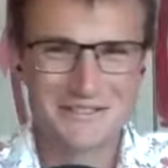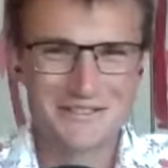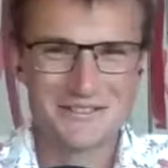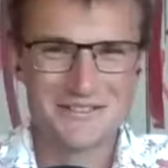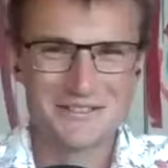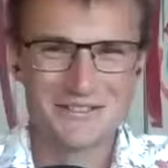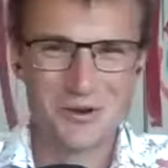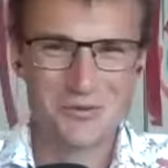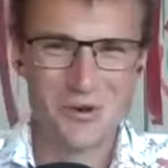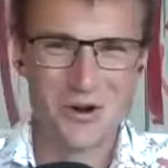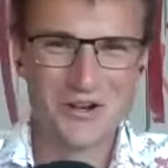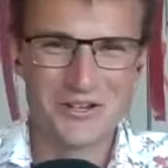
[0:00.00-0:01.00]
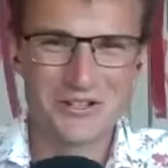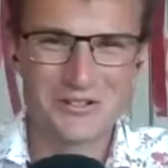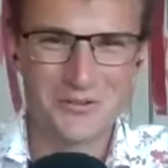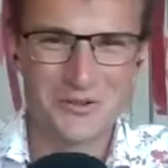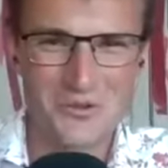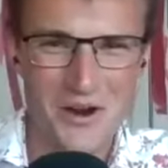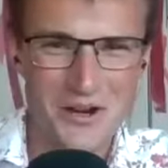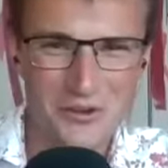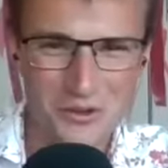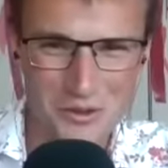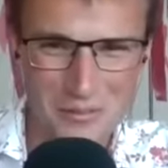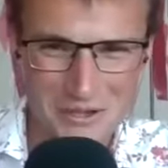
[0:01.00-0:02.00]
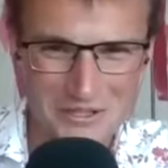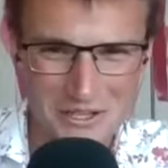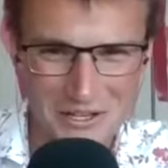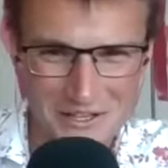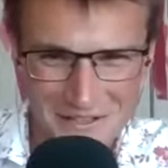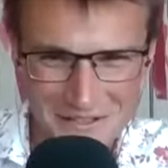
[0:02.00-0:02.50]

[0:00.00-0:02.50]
And so workers are a drain on the budget.